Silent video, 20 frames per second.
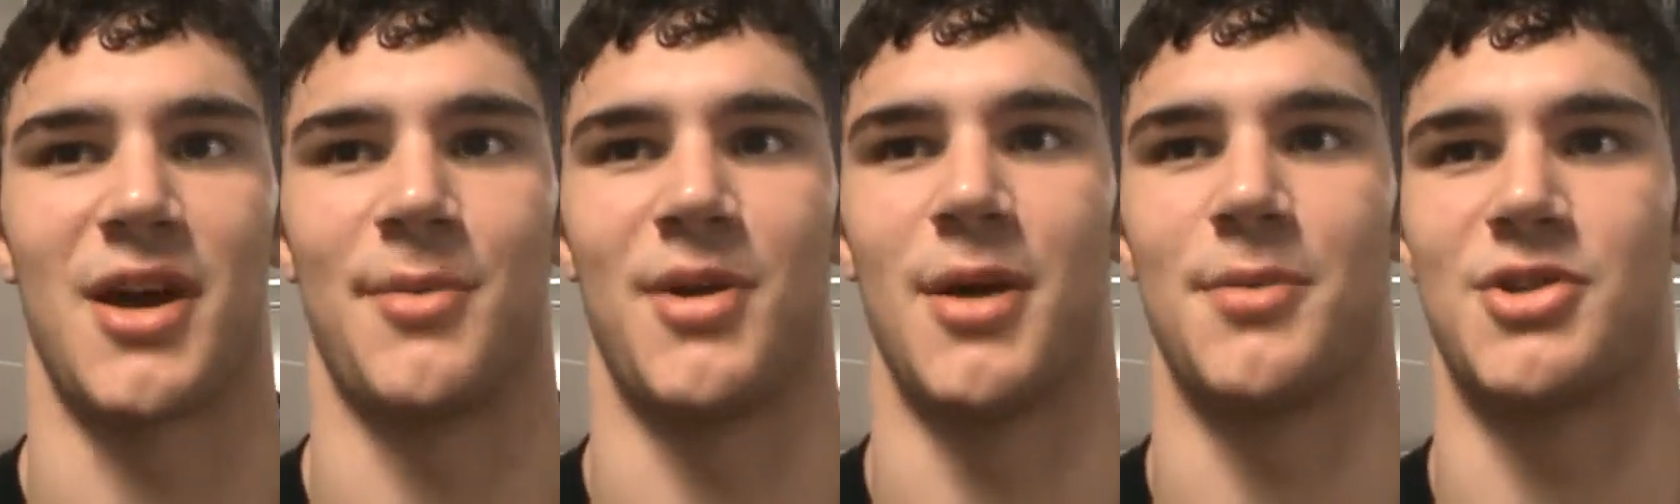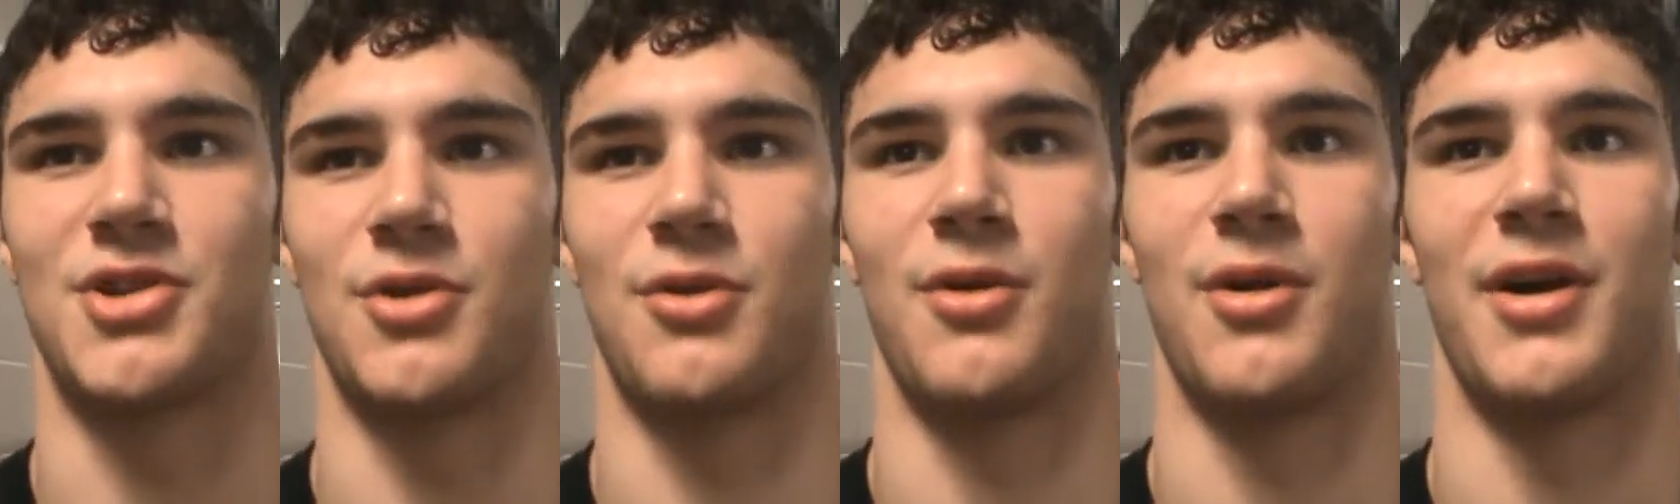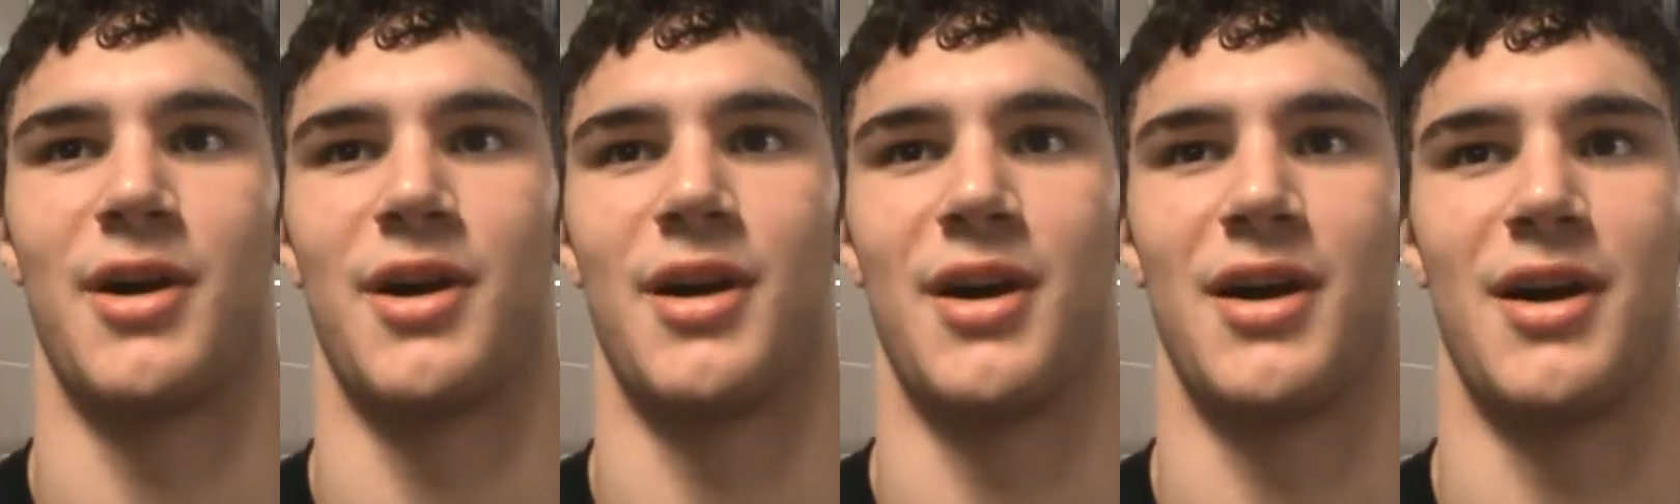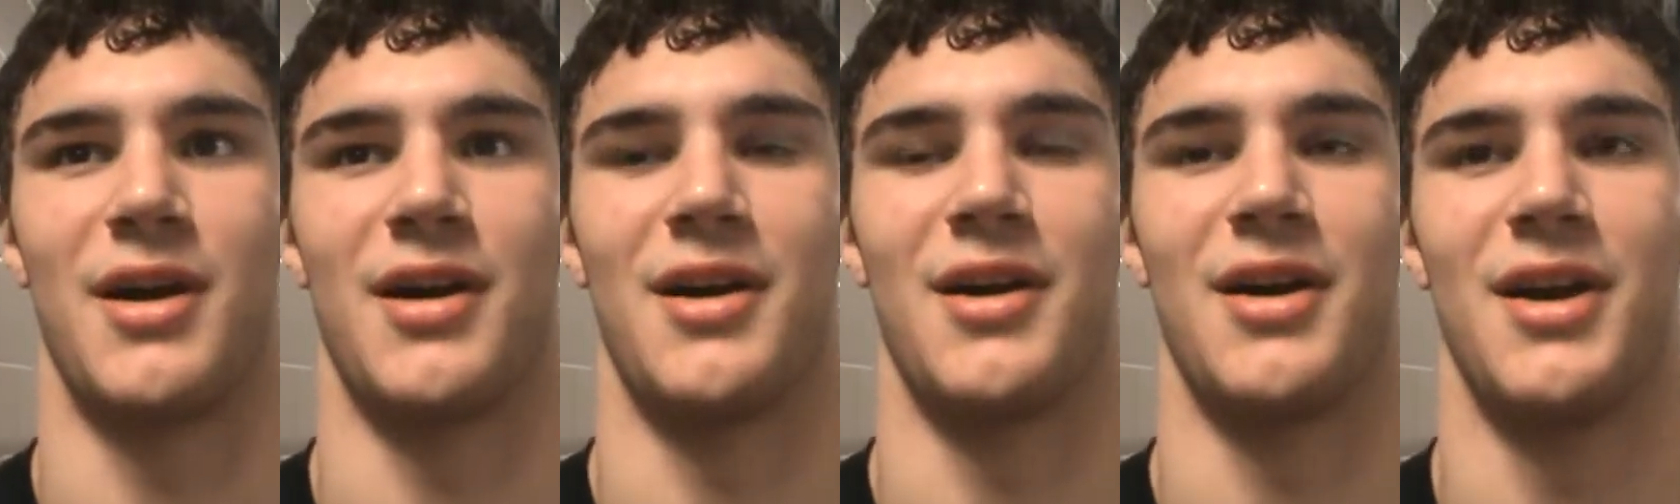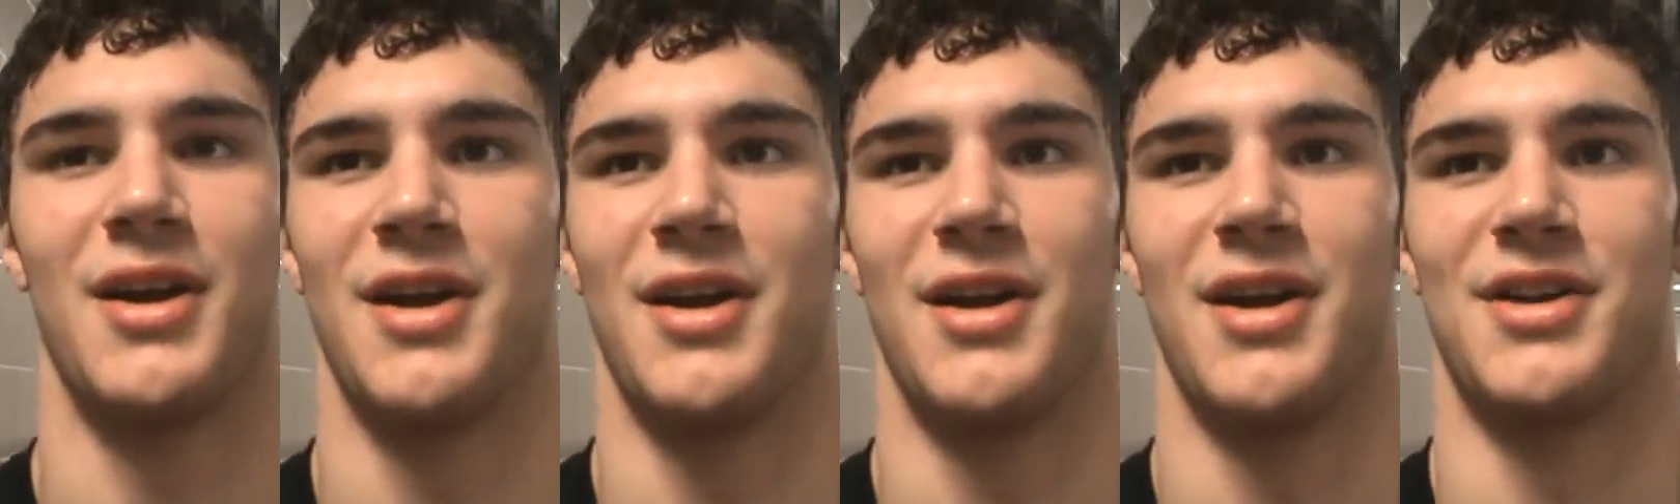coming up short, uh,
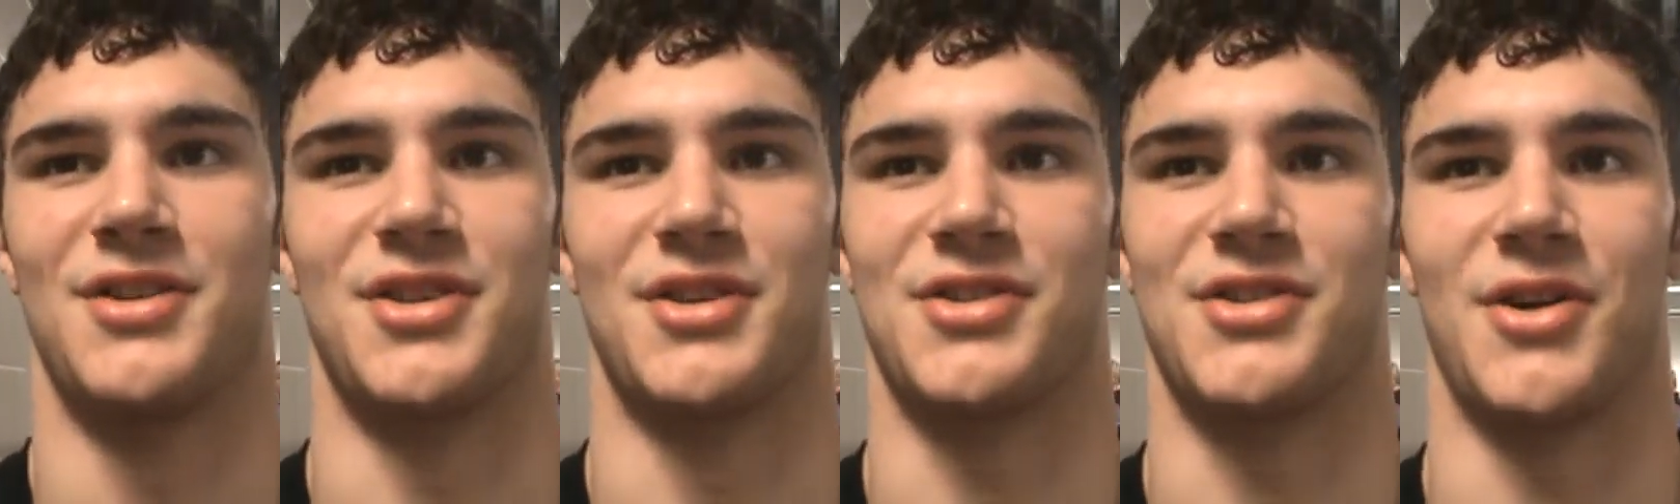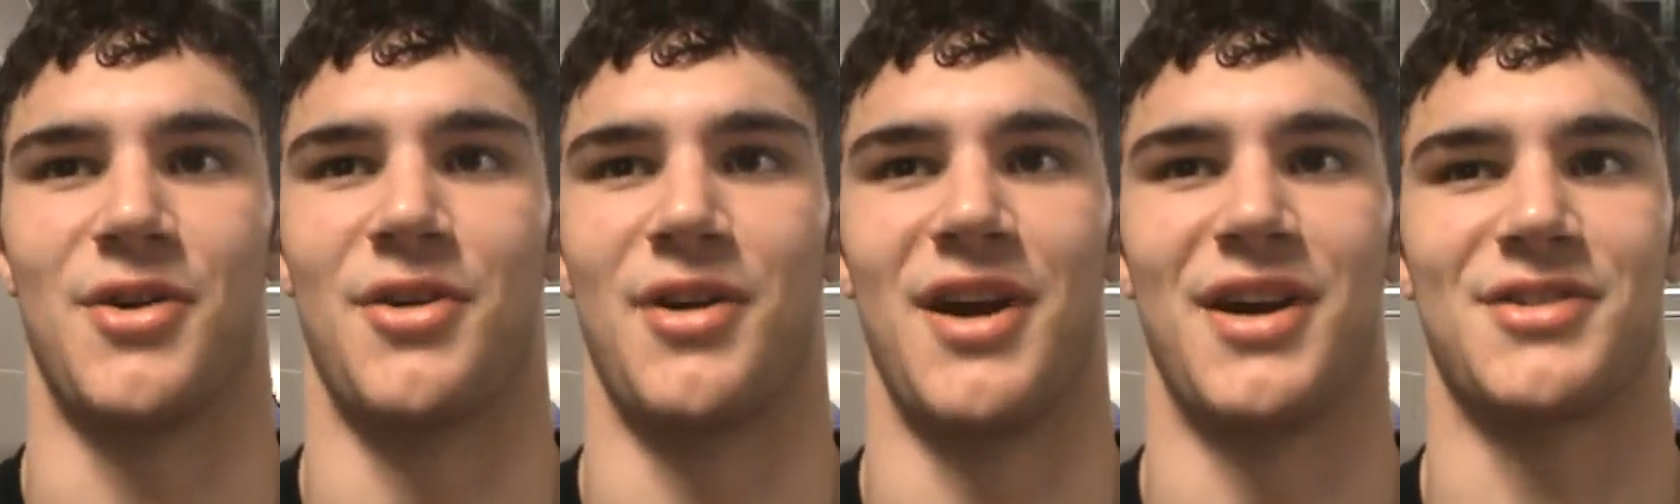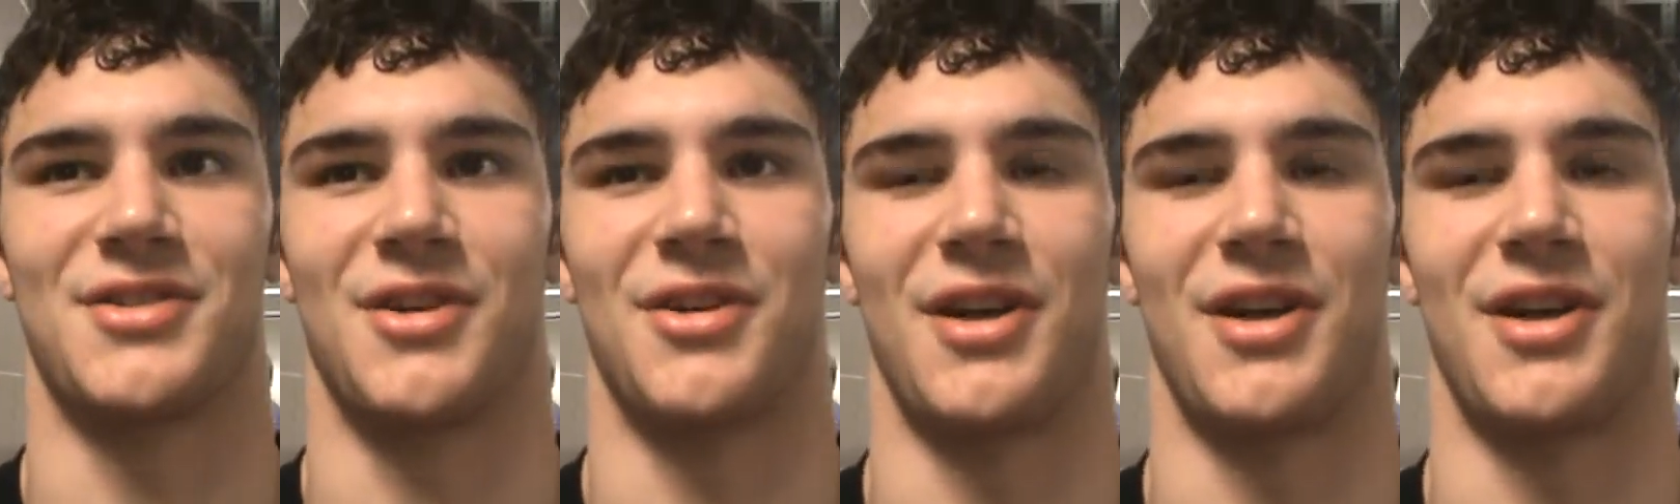just so nice.